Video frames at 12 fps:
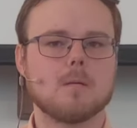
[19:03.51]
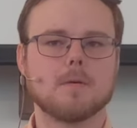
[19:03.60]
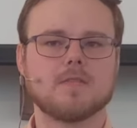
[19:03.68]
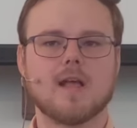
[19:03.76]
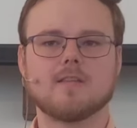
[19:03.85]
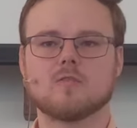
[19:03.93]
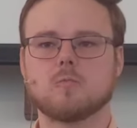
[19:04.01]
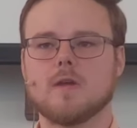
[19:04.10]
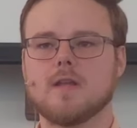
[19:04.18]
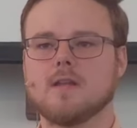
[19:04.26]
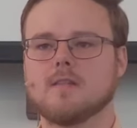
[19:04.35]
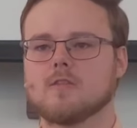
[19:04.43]
But that's
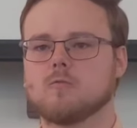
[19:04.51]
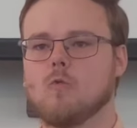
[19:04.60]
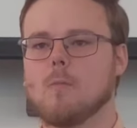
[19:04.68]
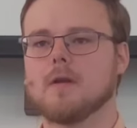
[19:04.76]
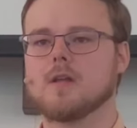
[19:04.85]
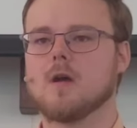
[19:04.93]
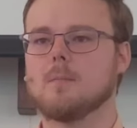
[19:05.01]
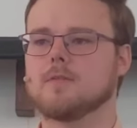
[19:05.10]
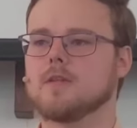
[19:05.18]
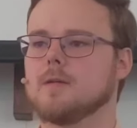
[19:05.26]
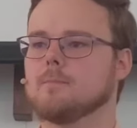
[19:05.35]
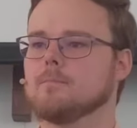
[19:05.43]
when this woman
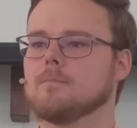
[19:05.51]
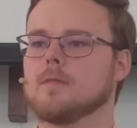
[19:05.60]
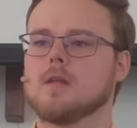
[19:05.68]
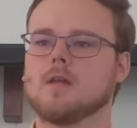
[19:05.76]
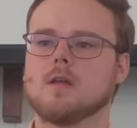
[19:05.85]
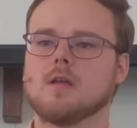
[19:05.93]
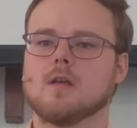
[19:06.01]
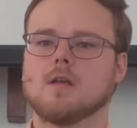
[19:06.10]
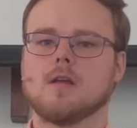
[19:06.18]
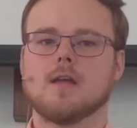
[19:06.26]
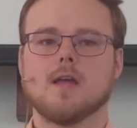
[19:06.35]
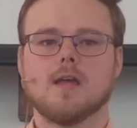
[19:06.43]
comes in.
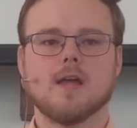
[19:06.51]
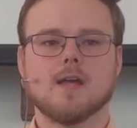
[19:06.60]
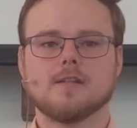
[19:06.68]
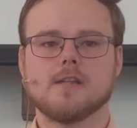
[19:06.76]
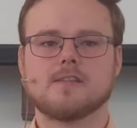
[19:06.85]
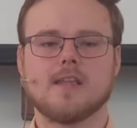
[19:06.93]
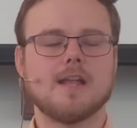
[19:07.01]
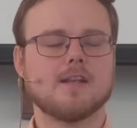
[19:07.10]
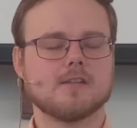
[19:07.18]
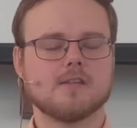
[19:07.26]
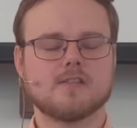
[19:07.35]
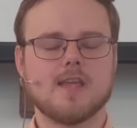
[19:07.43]
it
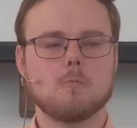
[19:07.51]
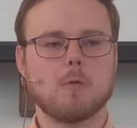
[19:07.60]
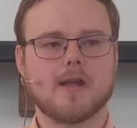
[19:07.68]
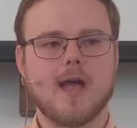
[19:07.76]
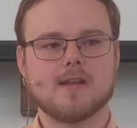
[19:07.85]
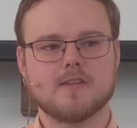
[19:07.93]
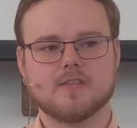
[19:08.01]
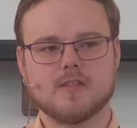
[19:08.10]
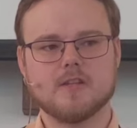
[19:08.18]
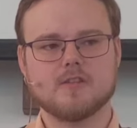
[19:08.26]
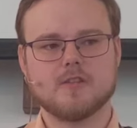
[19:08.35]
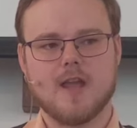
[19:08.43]
doesn't say what kind of
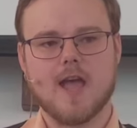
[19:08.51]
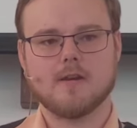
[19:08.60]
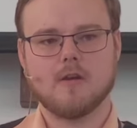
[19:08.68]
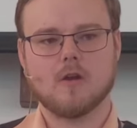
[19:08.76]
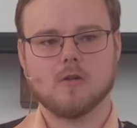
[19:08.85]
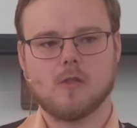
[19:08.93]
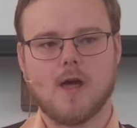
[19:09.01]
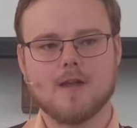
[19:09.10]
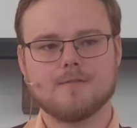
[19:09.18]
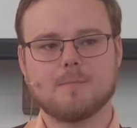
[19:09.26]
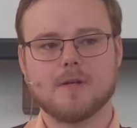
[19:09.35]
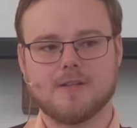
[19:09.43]
sin she had in her
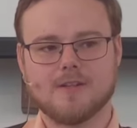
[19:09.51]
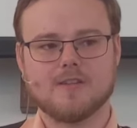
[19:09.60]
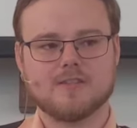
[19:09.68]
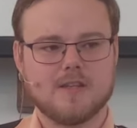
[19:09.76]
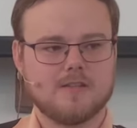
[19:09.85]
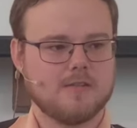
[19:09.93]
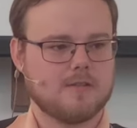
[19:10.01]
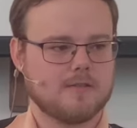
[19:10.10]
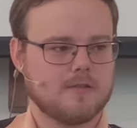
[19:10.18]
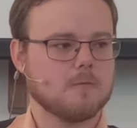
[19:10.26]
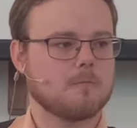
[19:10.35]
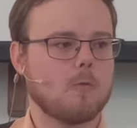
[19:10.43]
life, but it does say she's a
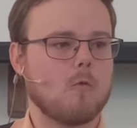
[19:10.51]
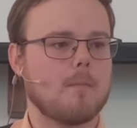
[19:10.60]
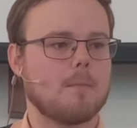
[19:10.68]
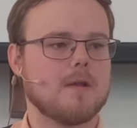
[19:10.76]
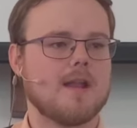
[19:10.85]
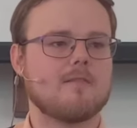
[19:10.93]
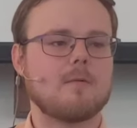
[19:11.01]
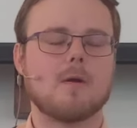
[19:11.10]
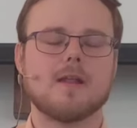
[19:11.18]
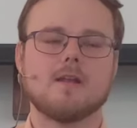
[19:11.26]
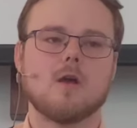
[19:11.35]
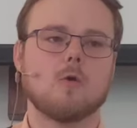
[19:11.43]
sinful woman. I mean,
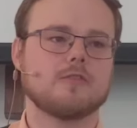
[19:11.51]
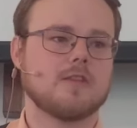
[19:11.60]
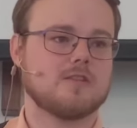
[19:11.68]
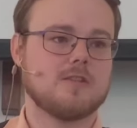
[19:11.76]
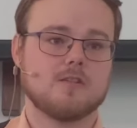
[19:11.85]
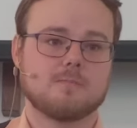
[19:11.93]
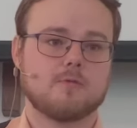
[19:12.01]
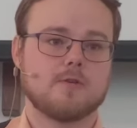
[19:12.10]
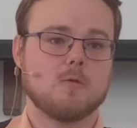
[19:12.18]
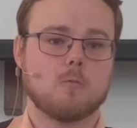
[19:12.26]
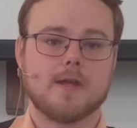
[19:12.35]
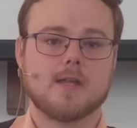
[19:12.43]
everybody knows that she is
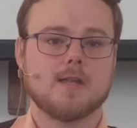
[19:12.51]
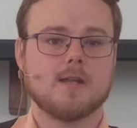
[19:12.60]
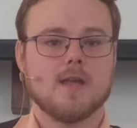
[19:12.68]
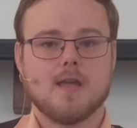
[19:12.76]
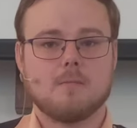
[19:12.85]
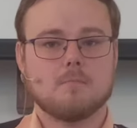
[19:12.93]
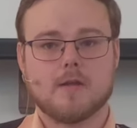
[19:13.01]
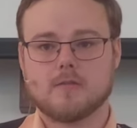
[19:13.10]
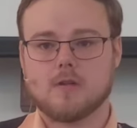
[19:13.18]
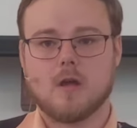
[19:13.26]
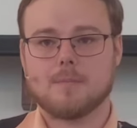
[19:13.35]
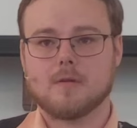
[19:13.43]
pretty wicked and
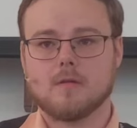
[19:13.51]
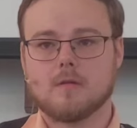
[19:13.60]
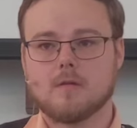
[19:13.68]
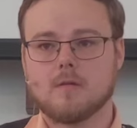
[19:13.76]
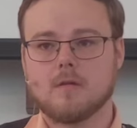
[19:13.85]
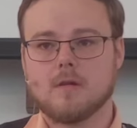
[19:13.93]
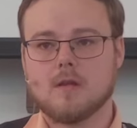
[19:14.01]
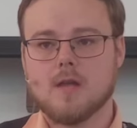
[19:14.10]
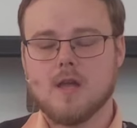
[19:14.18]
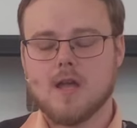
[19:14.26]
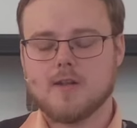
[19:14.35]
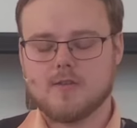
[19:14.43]
messed up.
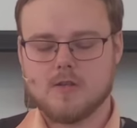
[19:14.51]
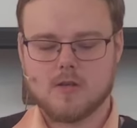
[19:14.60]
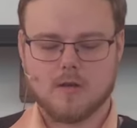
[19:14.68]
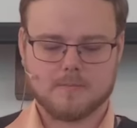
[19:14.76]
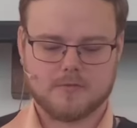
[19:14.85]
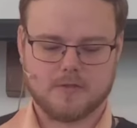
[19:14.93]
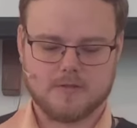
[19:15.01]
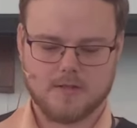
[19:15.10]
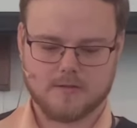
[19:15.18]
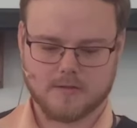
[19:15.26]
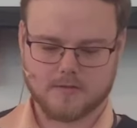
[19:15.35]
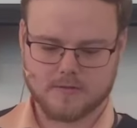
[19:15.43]
And she comes to
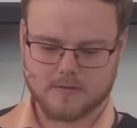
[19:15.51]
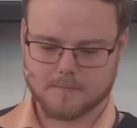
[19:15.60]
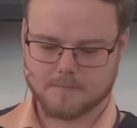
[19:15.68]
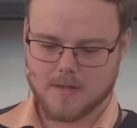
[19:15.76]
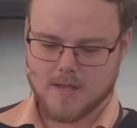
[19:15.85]
Jesus.